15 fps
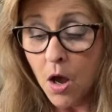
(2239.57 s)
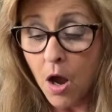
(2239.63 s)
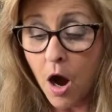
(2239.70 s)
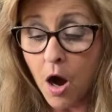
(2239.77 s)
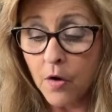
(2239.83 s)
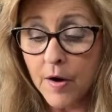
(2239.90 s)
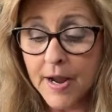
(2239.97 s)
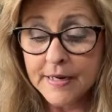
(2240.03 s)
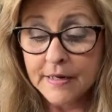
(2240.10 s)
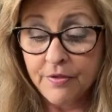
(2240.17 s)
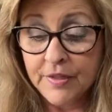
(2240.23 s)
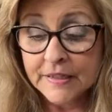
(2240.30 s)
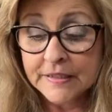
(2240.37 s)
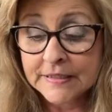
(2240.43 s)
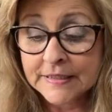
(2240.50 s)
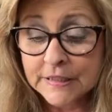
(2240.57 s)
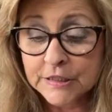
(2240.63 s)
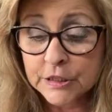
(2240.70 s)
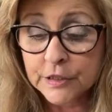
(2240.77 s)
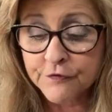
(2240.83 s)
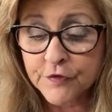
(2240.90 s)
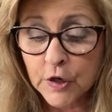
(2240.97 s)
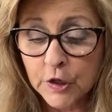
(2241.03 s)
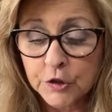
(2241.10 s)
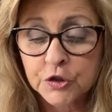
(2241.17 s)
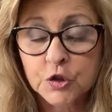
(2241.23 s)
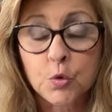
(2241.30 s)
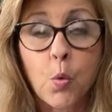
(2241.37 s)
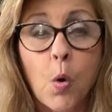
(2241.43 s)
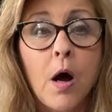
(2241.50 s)
All right, this is the
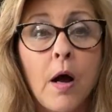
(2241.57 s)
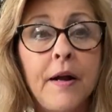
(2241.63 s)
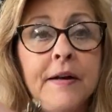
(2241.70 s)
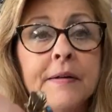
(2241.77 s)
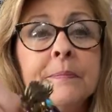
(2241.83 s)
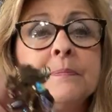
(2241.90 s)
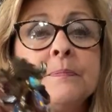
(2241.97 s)
first one.